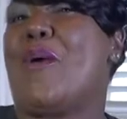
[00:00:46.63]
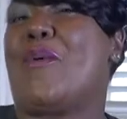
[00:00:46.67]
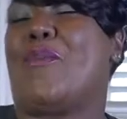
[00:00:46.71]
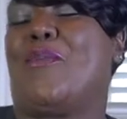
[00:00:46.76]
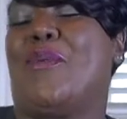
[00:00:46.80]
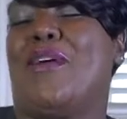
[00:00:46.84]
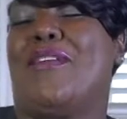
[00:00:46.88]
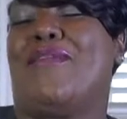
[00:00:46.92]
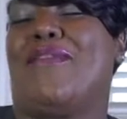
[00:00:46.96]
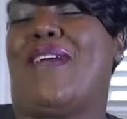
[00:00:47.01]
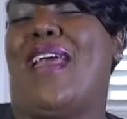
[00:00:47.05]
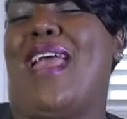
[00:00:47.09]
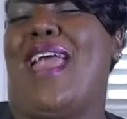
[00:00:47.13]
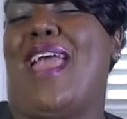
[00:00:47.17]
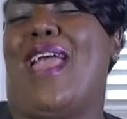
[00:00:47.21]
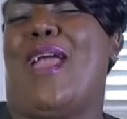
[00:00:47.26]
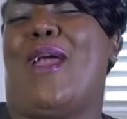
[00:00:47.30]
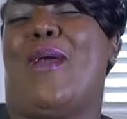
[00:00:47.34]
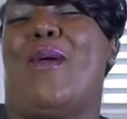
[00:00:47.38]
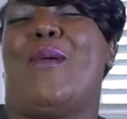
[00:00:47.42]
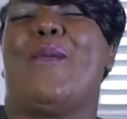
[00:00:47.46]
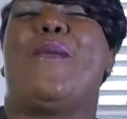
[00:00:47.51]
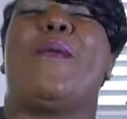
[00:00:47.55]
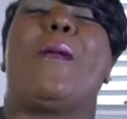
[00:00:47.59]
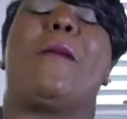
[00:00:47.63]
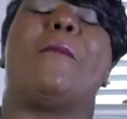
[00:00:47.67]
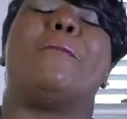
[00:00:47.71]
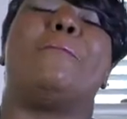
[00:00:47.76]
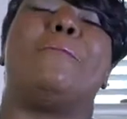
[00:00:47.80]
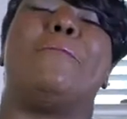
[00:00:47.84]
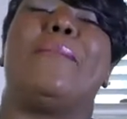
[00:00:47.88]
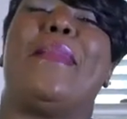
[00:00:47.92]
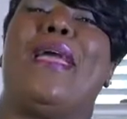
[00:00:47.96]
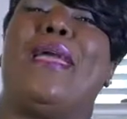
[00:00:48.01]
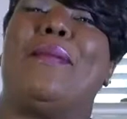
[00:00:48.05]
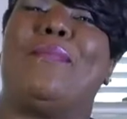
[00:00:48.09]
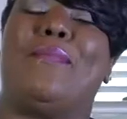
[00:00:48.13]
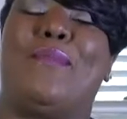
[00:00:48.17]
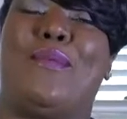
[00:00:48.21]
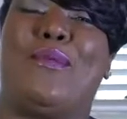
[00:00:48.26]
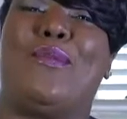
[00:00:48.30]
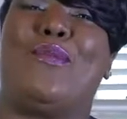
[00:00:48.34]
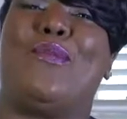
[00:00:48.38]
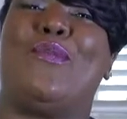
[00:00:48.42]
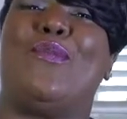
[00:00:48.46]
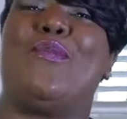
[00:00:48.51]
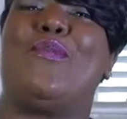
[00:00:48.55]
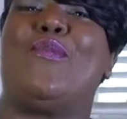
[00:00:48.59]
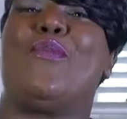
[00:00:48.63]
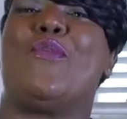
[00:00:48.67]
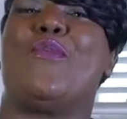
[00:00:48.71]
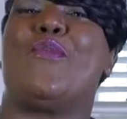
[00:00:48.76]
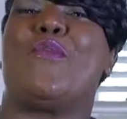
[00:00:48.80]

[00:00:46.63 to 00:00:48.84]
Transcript: with a maple